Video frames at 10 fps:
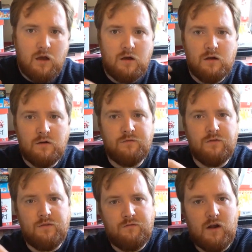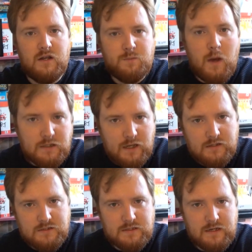of the various
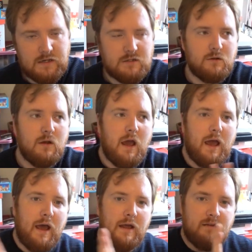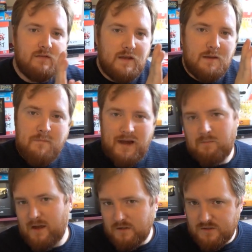podcasts that I do, and the
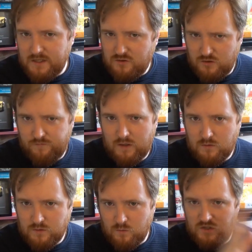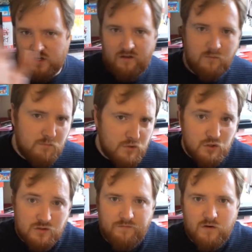Manny Man Does History videos, which I have been
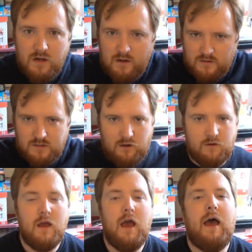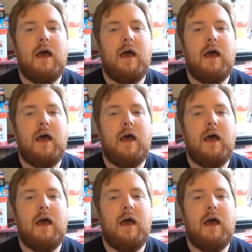producing for years now.